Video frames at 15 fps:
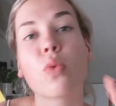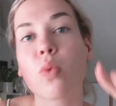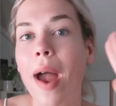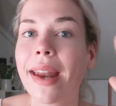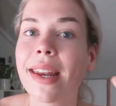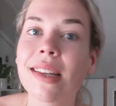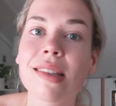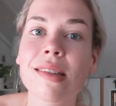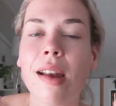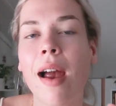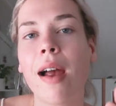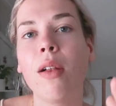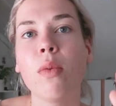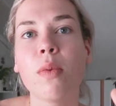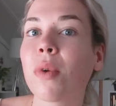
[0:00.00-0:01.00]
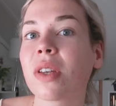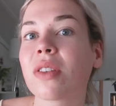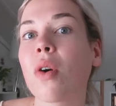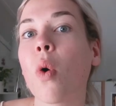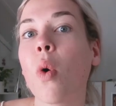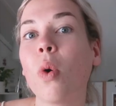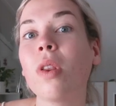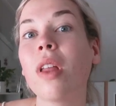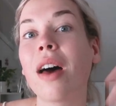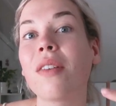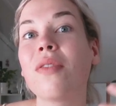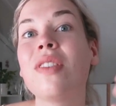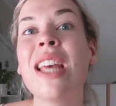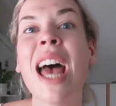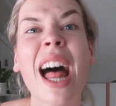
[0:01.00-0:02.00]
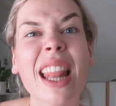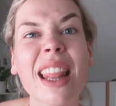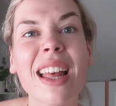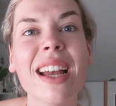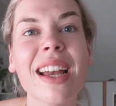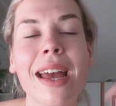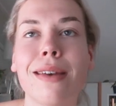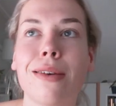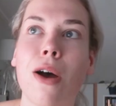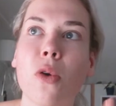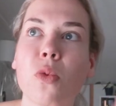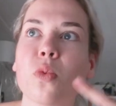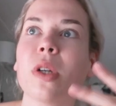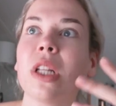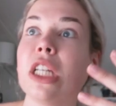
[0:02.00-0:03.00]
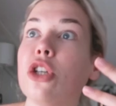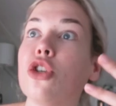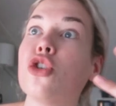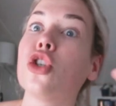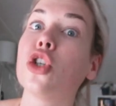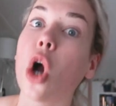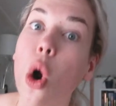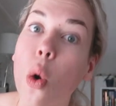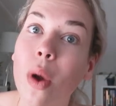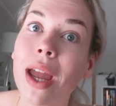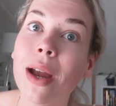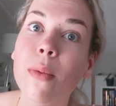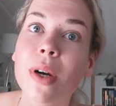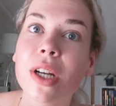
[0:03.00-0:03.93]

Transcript: the writing style, it was a whole lot of telling and not really showing,